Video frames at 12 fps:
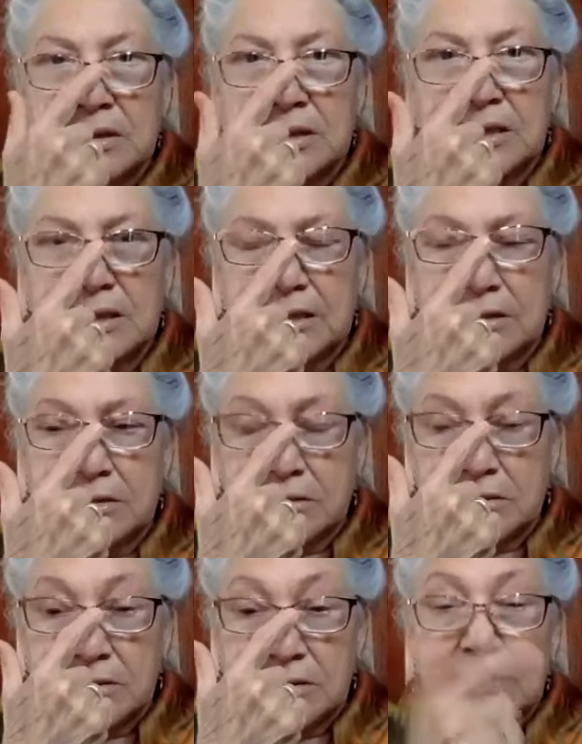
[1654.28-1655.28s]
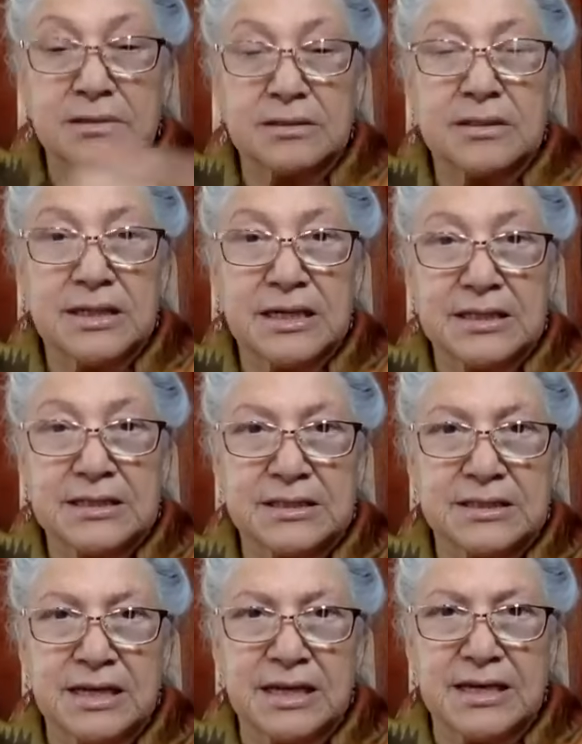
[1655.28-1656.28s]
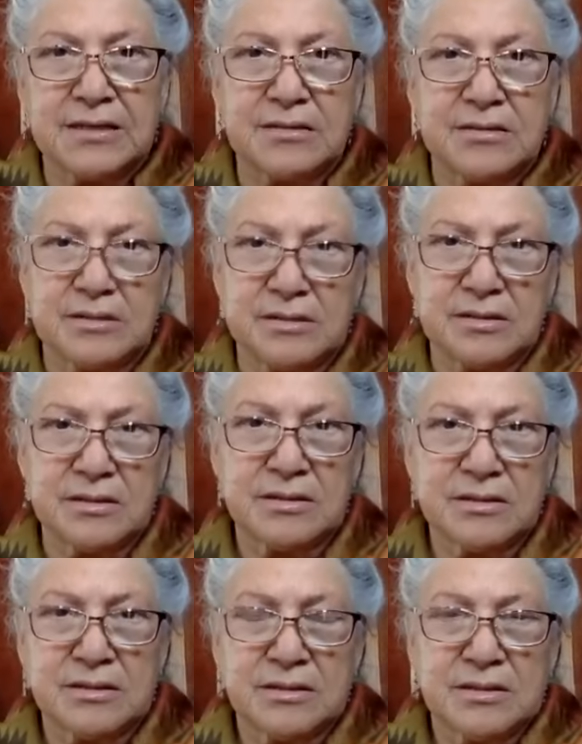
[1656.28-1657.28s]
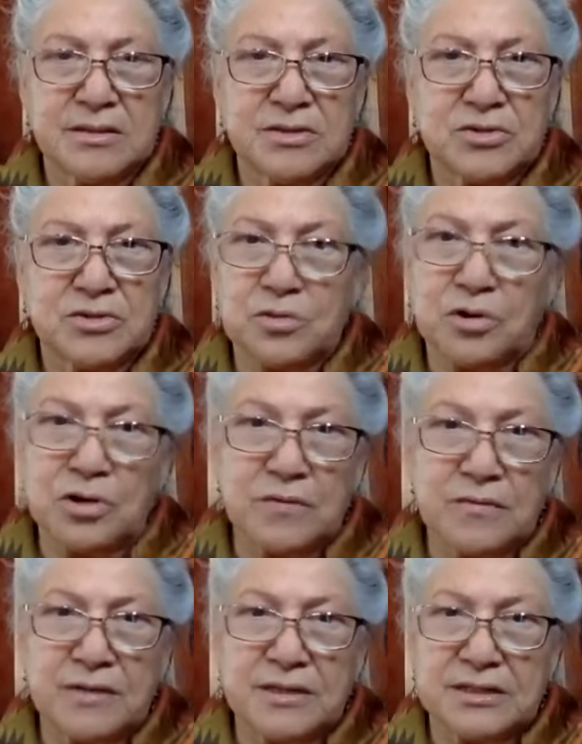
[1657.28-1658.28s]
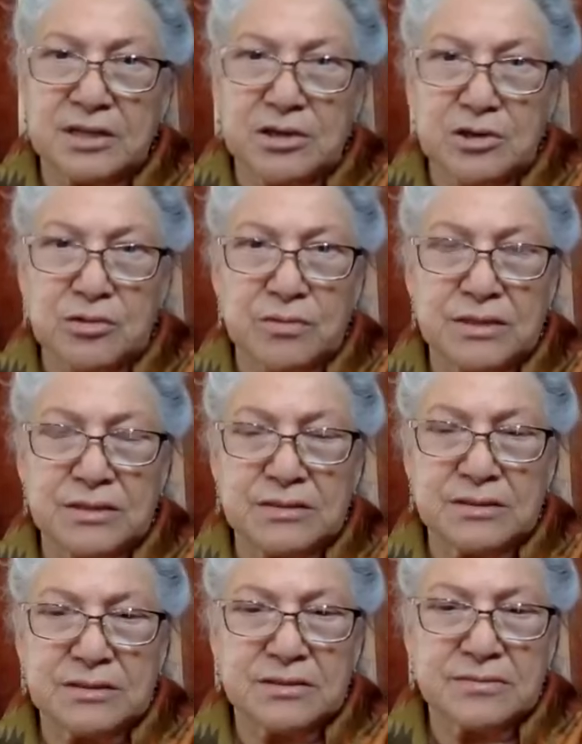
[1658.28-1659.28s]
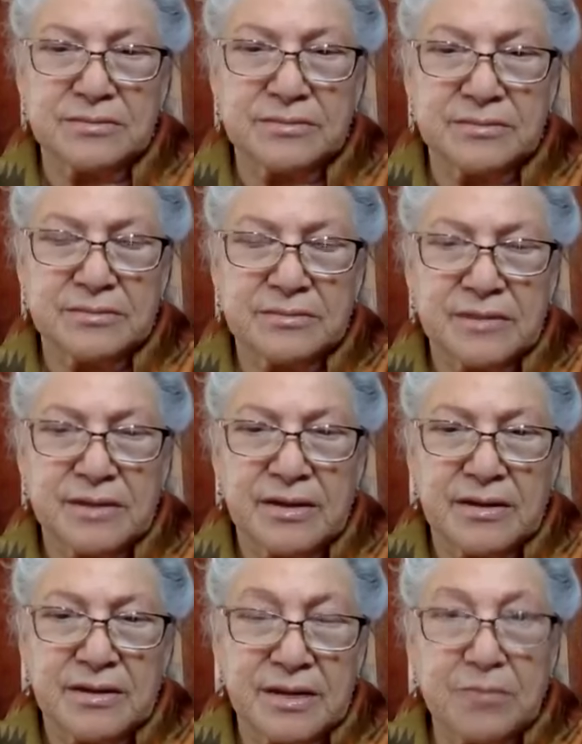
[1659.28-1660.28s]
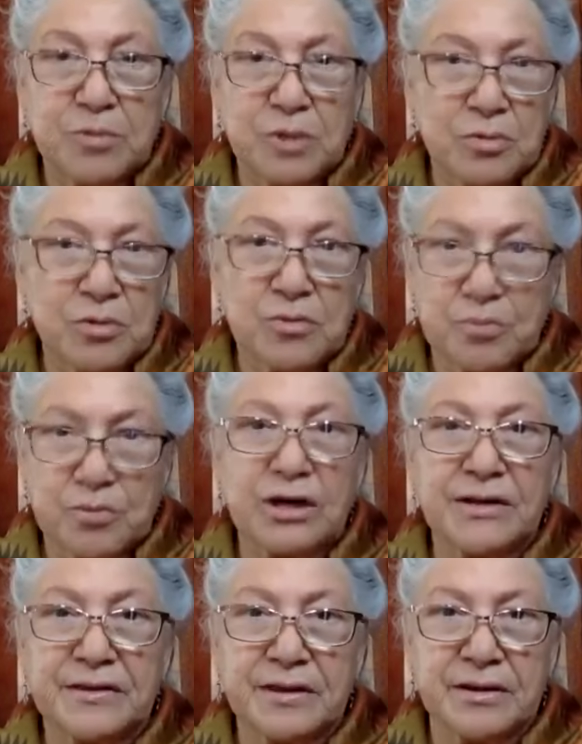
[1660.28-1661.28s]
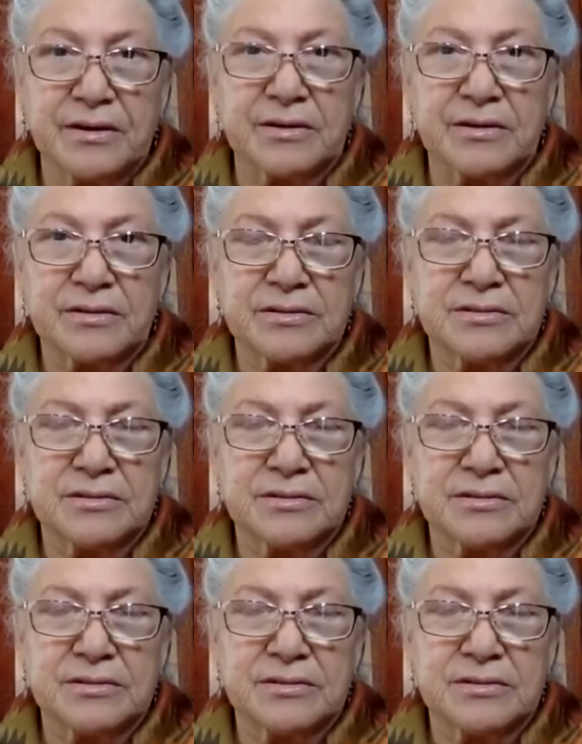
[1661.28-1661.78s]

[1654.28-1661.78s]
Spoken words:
and said to all of us humans that we were brought there